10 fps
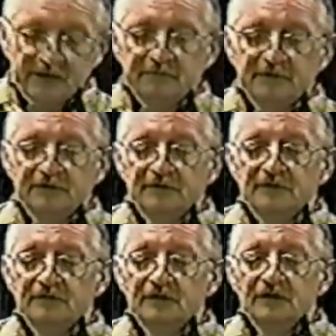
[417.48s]
toward the end of
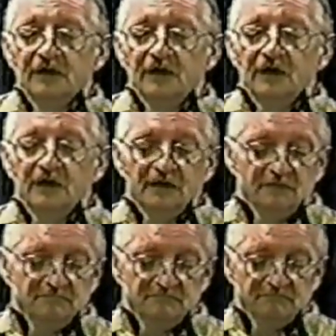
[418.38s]
the tape.
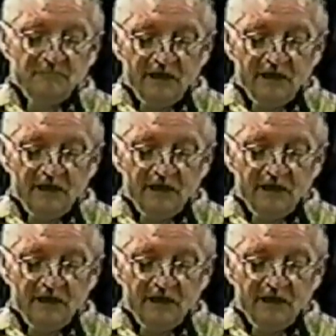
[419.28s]
But